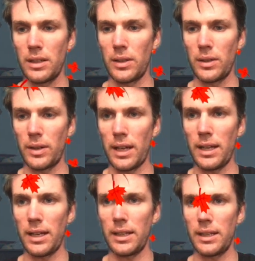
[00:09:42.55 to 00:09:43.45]
Okay,
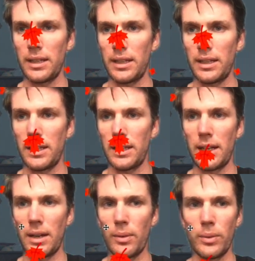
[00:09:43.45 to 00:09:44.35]
and it
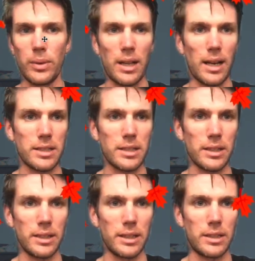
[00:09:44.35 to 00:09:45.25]
will
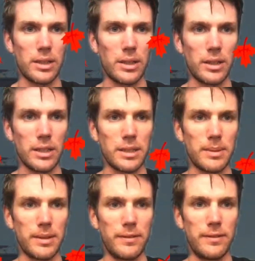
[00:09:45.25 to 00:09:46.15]
actually turn this to be
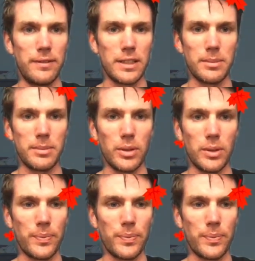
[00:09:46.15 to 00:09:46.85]
visible